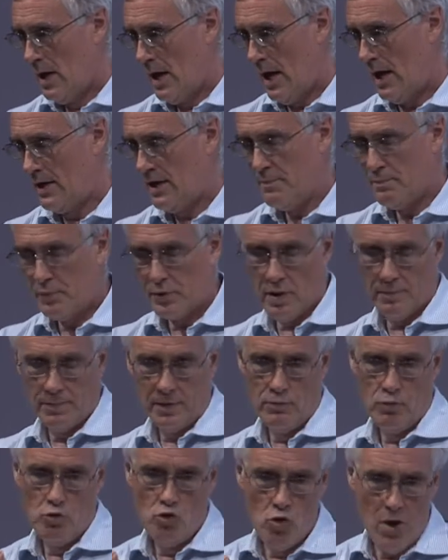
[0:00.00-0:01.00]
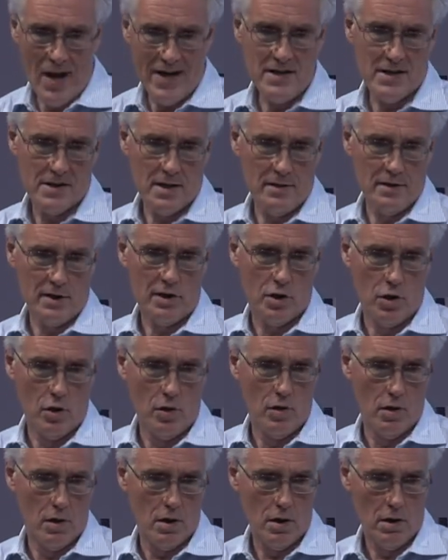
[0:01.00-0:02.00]
and a problem right at the
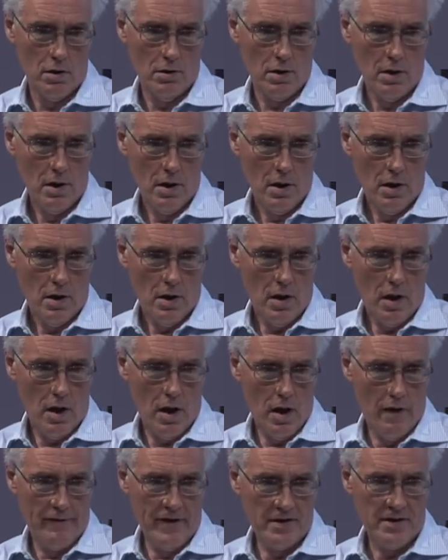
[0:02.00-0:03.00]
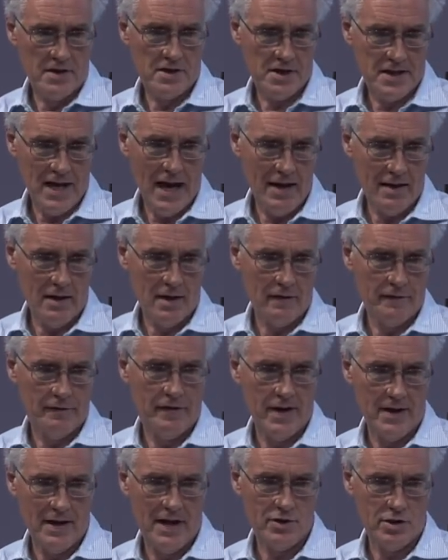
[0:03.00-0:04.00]
core of understanding
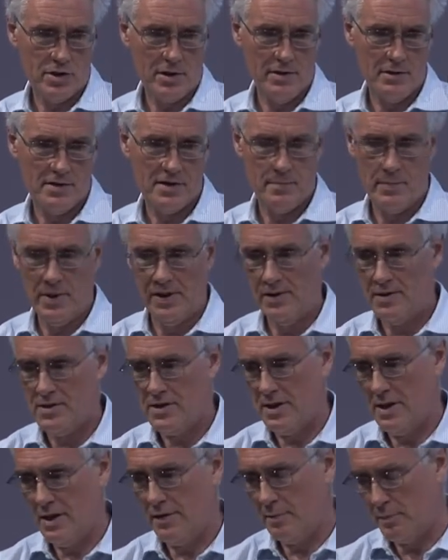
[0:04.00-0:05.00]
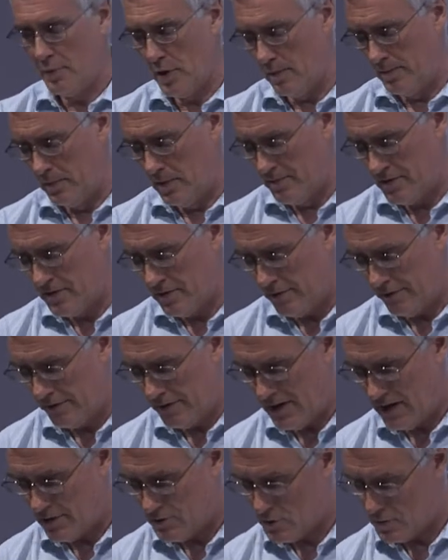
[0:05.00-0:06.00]
financial instability and the problems of the
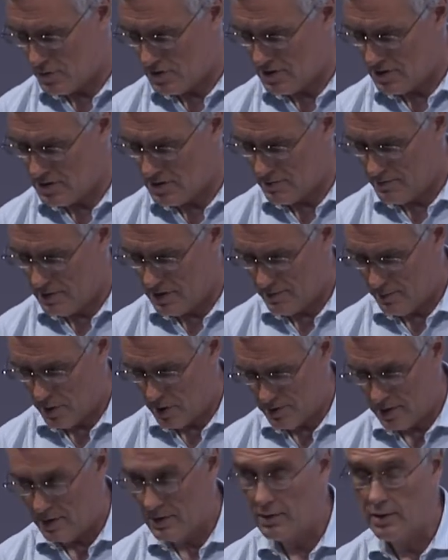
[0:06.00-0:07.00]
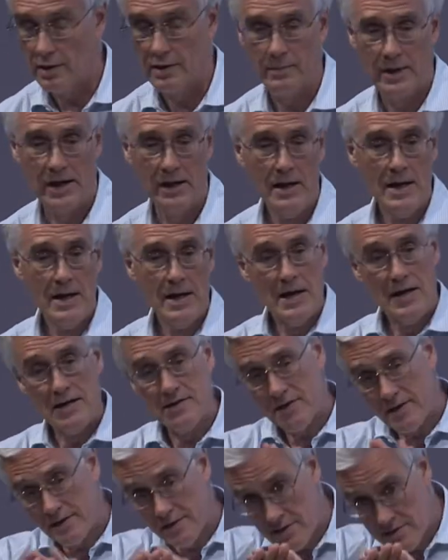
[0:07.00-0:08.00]
financial system in a modern economy is
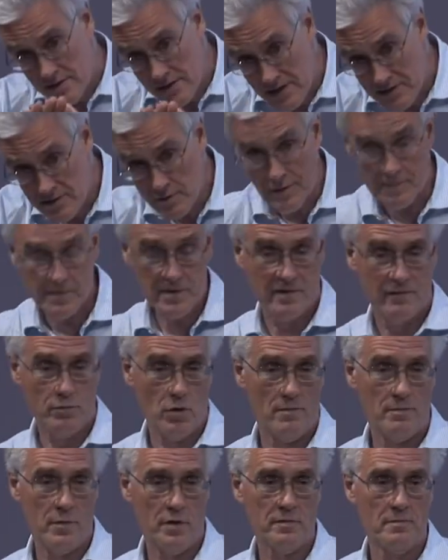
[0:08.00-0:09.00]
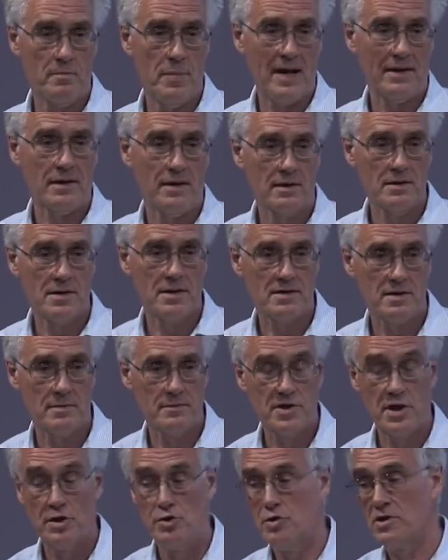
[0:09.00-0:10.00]
that as a description of what modern banking system
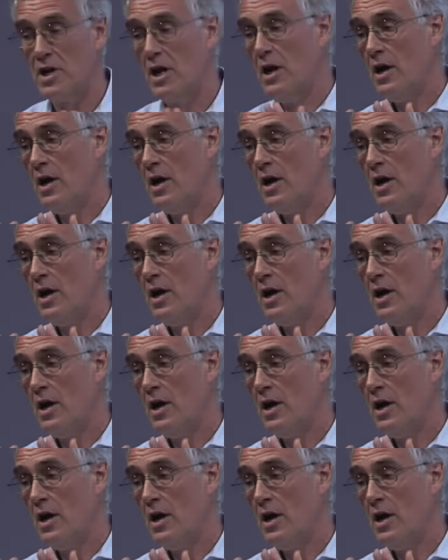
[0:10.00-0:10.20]
does,